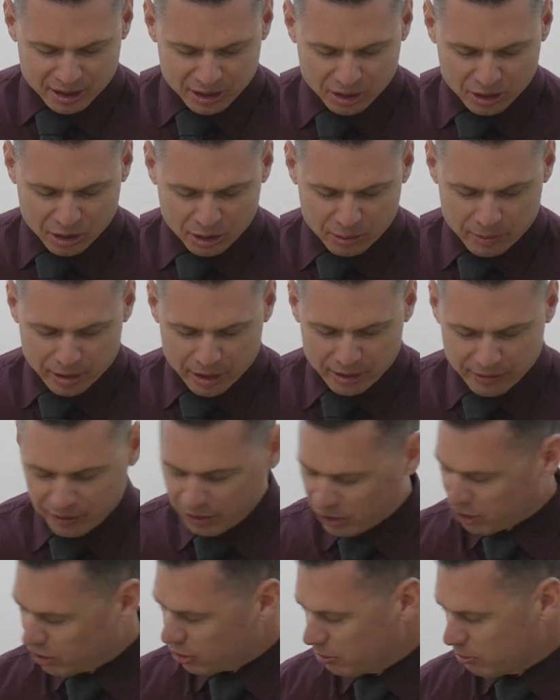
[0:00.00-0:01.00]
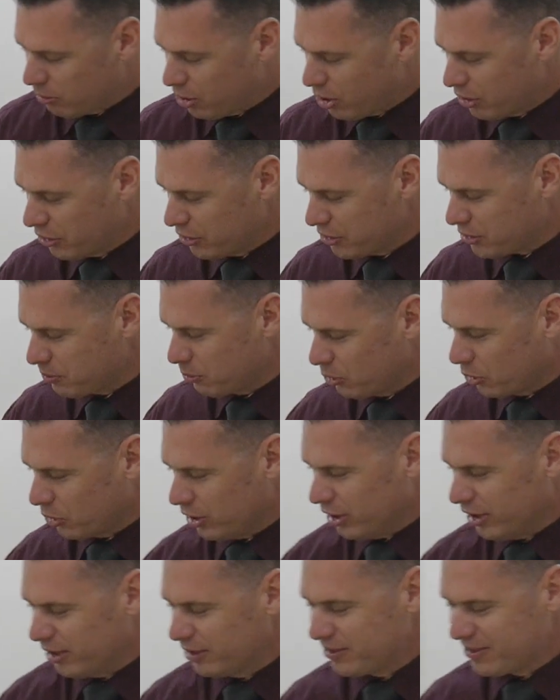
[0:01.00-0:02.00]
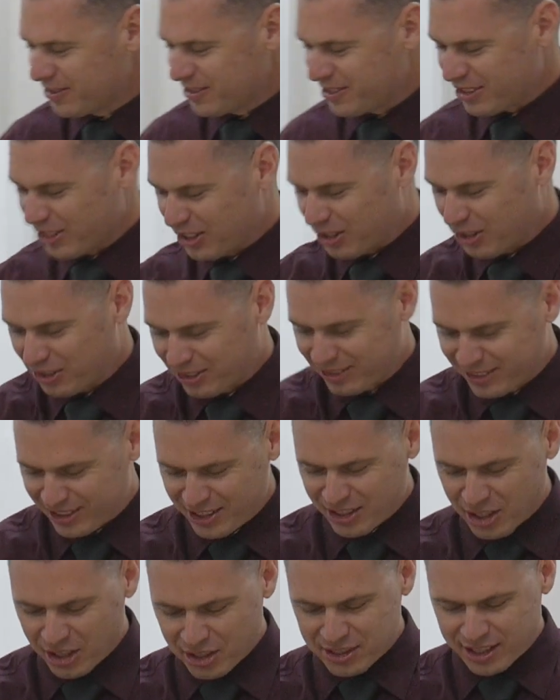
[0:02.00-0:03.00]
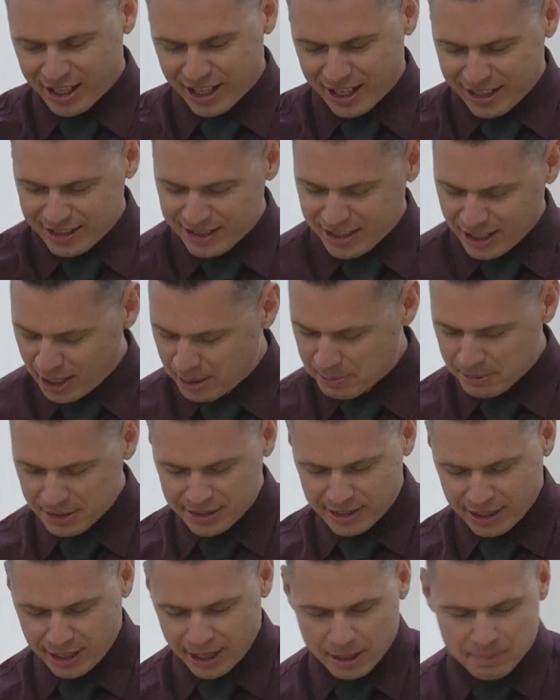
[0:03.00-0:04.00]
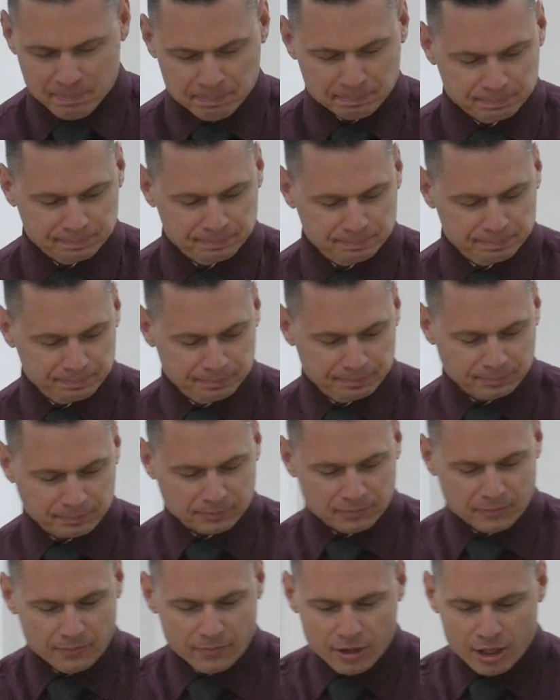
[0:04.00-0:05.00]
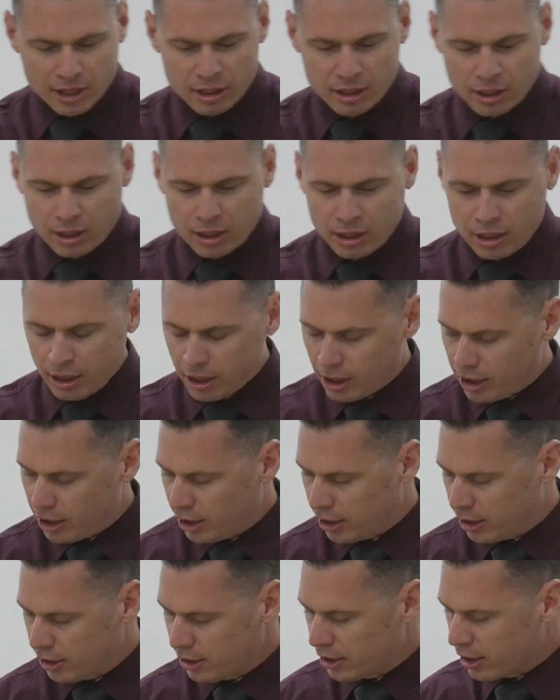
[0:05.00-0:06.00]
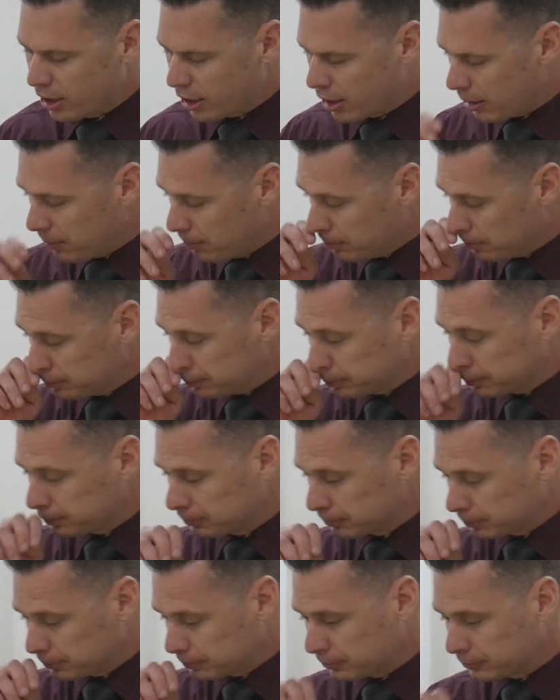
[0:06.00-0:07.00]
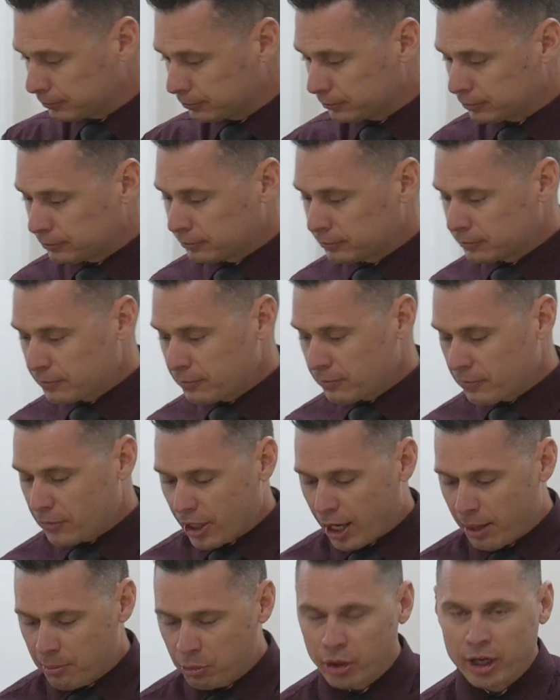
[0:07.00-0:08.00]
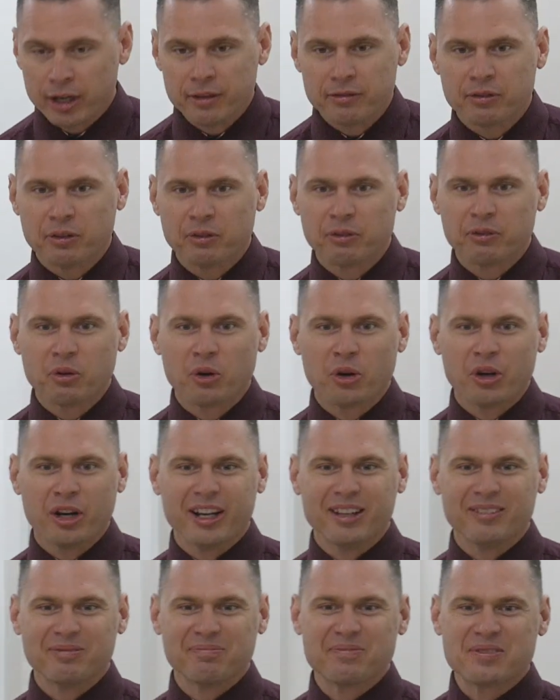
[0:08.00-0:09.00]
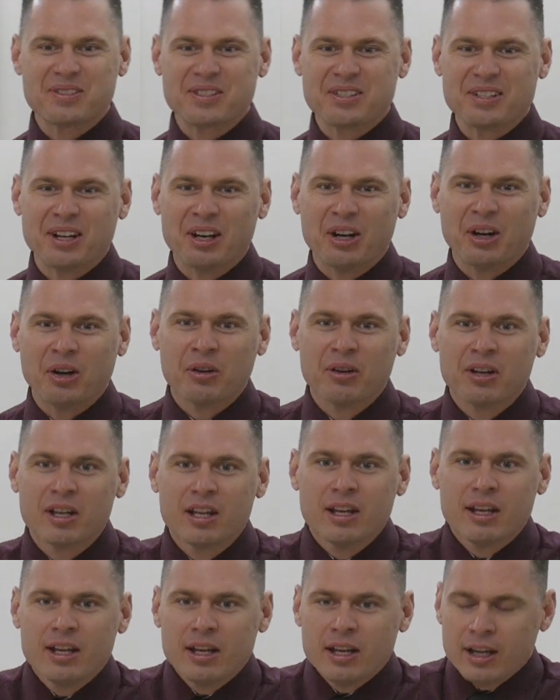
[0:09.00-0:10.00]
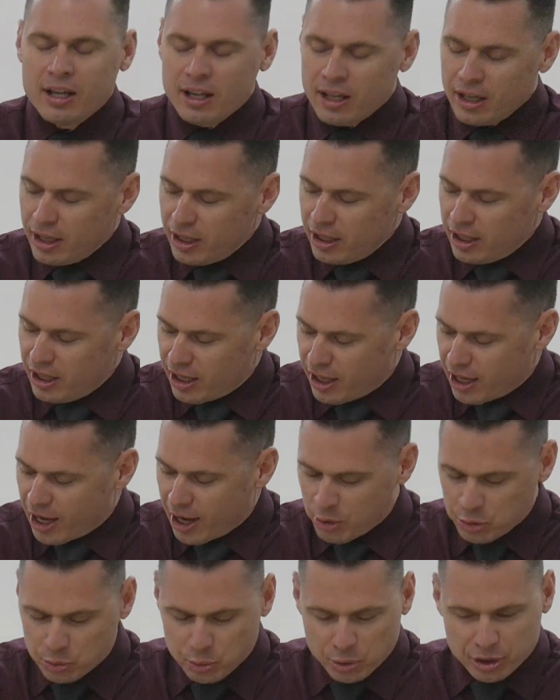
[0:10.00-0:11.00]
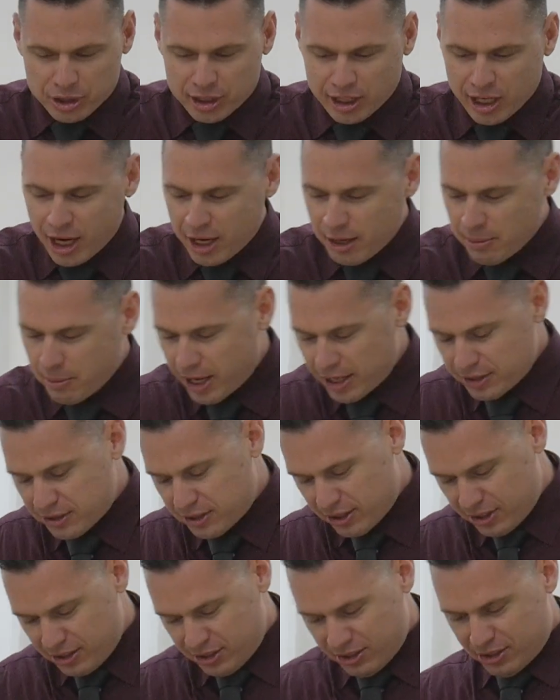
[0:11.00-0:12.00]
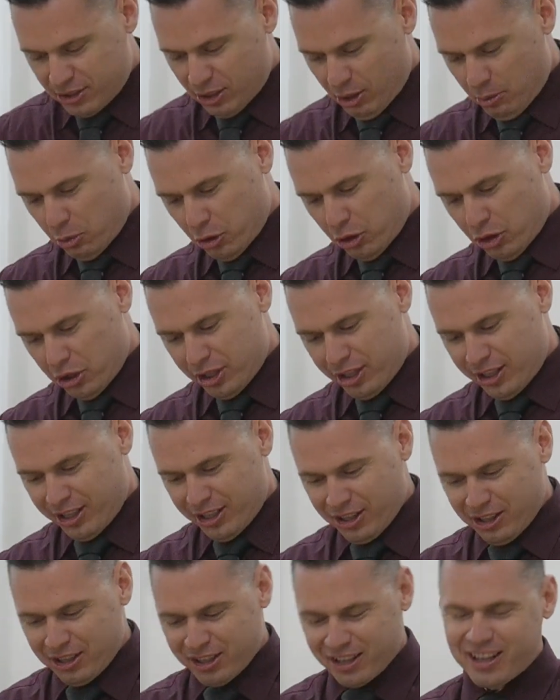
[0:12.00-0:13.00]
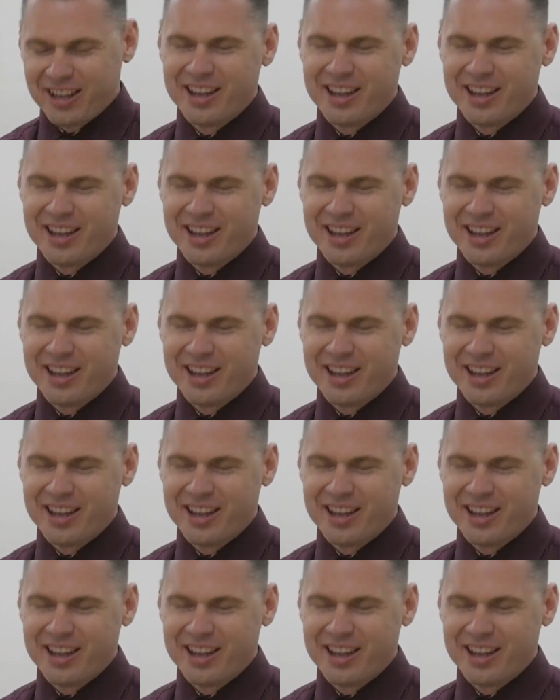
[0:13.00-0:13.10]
little bit of a curveball this morning. So he does that at time to time. And I'm grateful for it. So I was working on a message somewhere in here